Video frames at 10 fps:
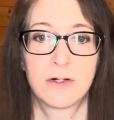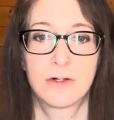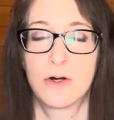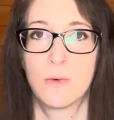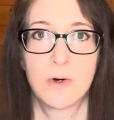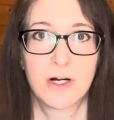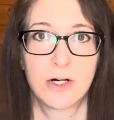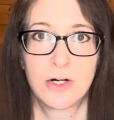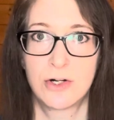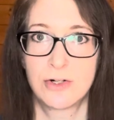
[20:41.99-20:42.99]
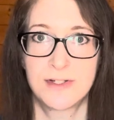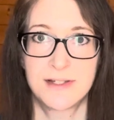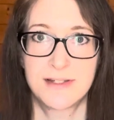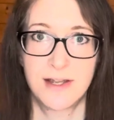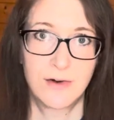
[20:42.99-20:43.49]
coworkers,
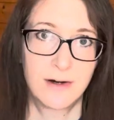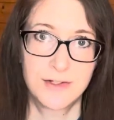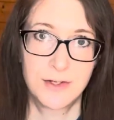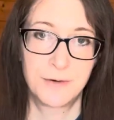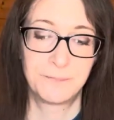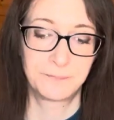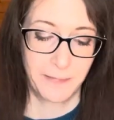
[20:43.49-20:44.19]
etc. So